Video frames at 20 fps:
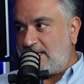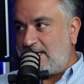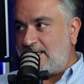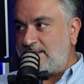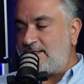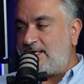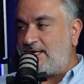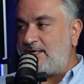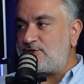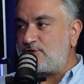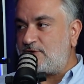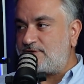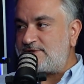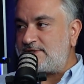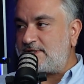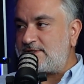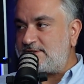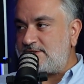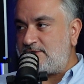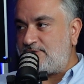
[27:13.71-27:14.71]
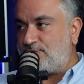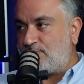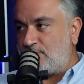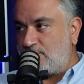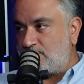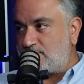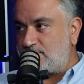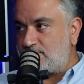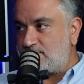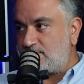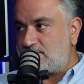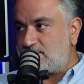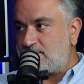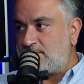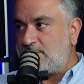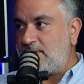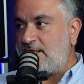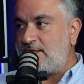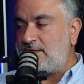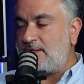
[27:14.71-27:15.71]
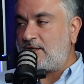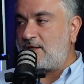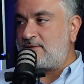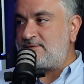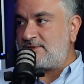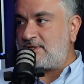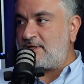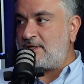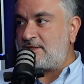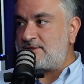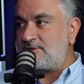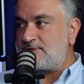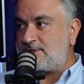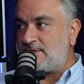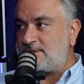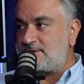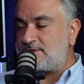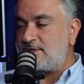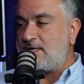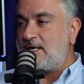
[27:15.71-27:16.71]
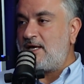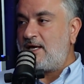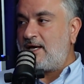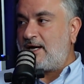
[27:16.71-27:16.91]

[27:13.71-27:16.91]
At the age of 64, the lady comes in and says,